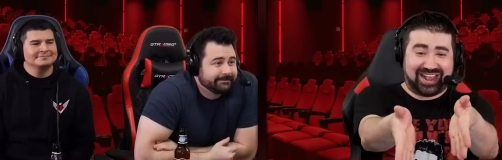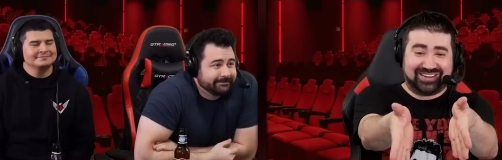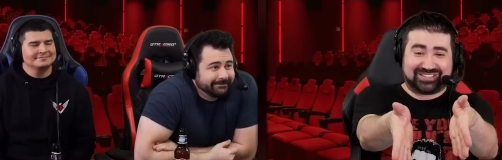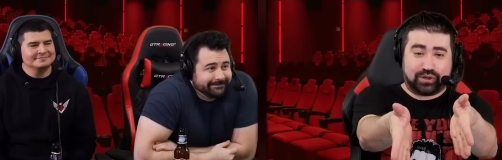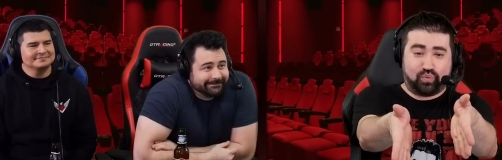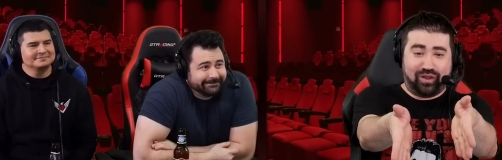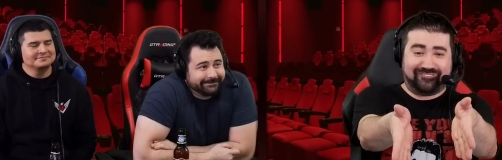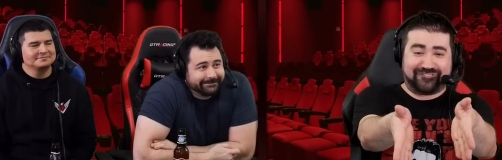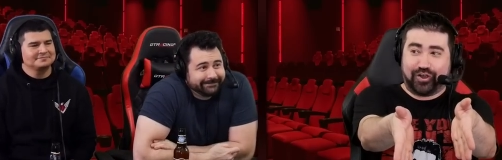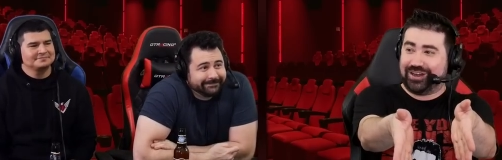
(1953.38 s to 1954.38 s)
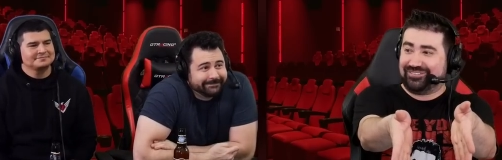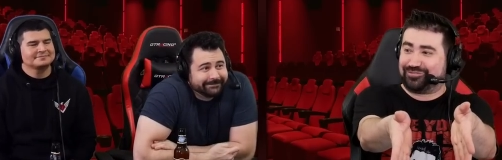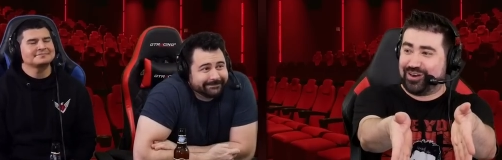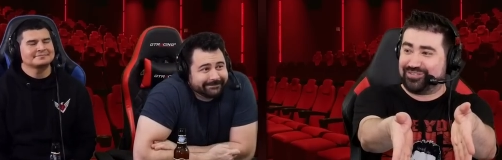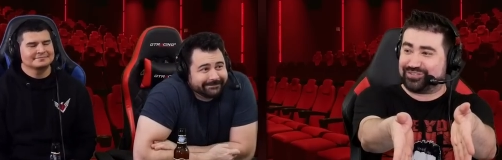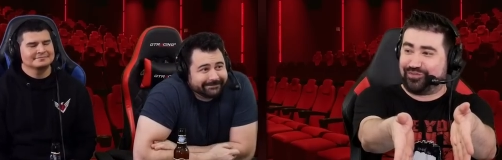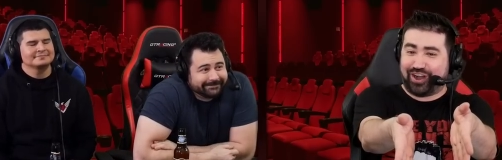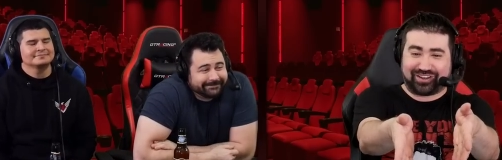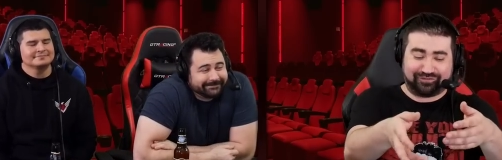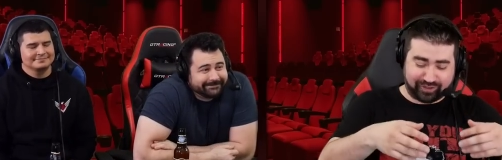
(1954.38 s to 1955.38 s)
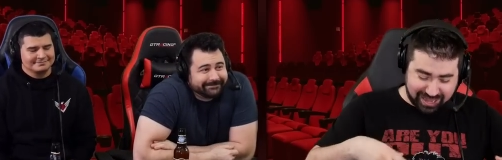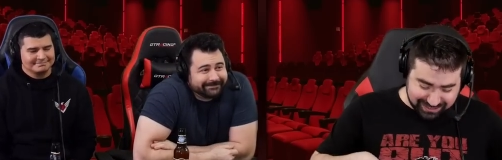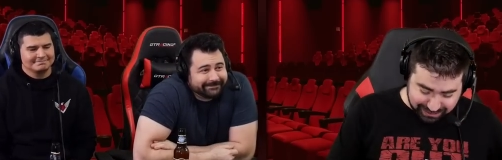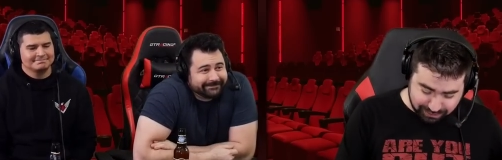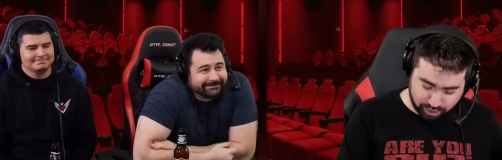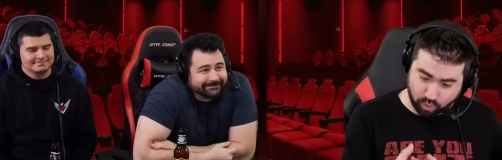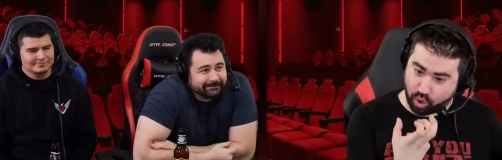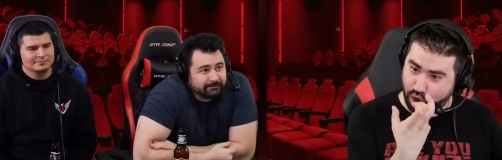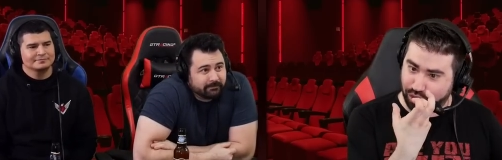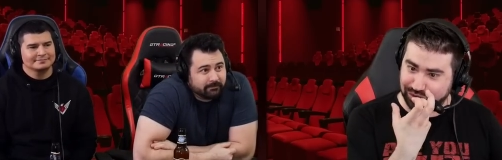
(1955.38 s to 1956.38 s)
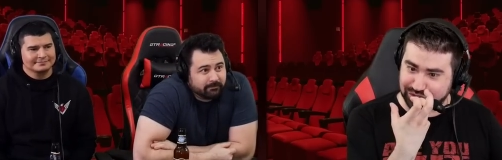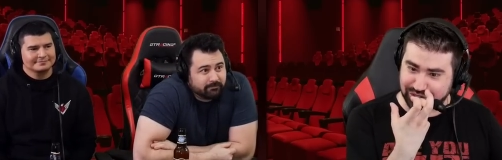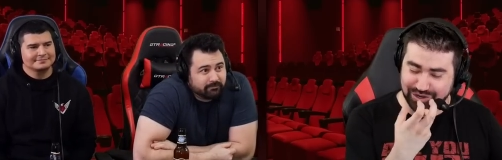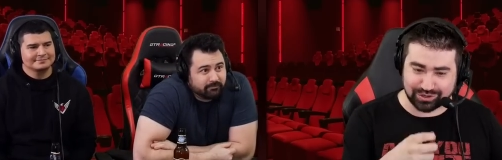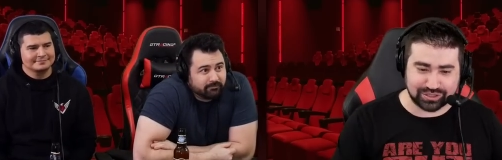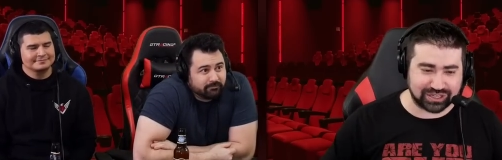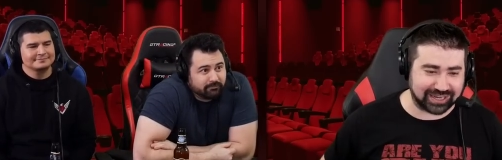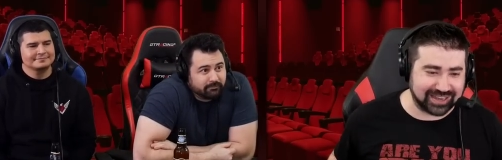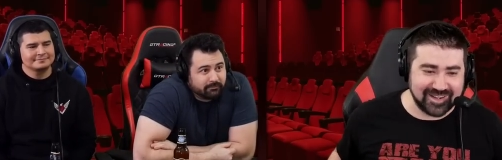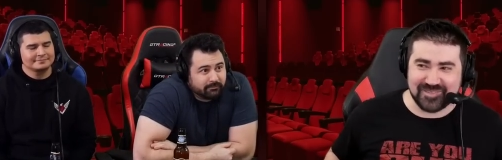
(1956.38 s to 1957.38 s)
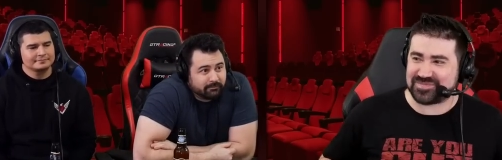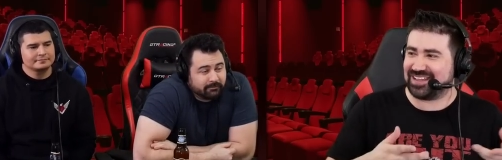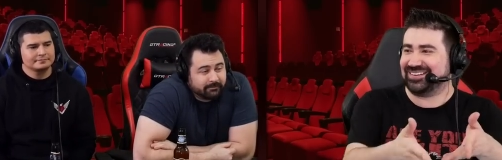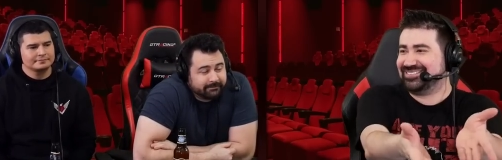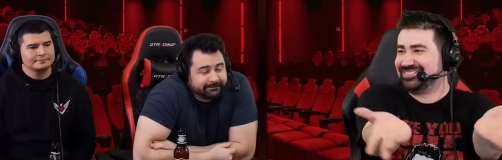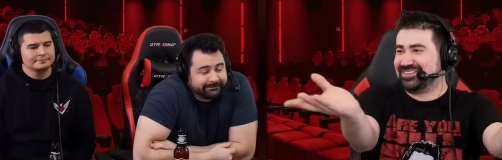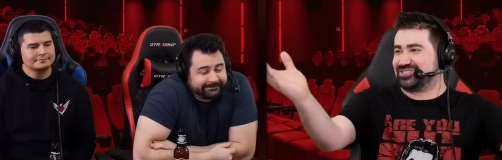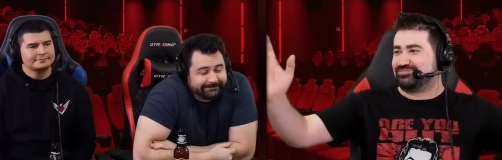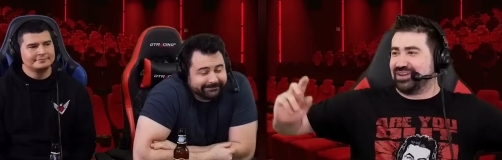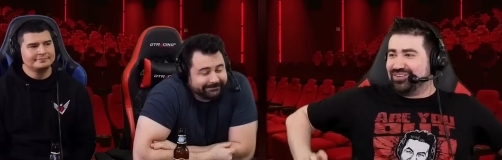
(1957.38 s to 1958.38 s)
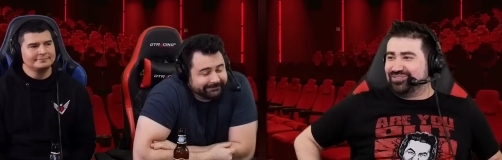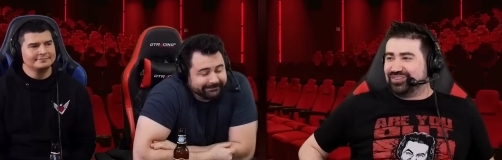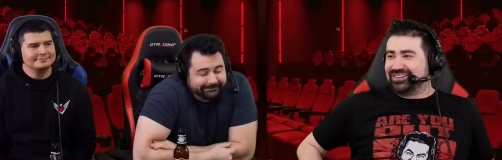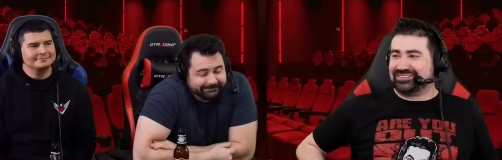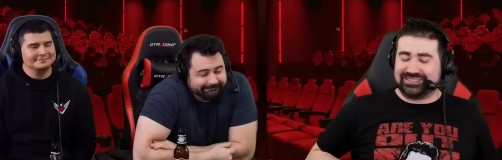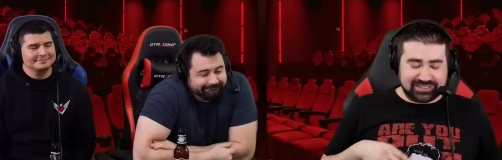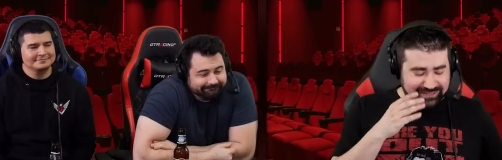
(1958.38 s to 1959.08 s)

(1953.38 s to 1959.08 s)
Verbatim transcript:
Speaker 1: skeleton one foot in front of his fucking face. He was like, whoa, this is interesting. And there's a big old fucking.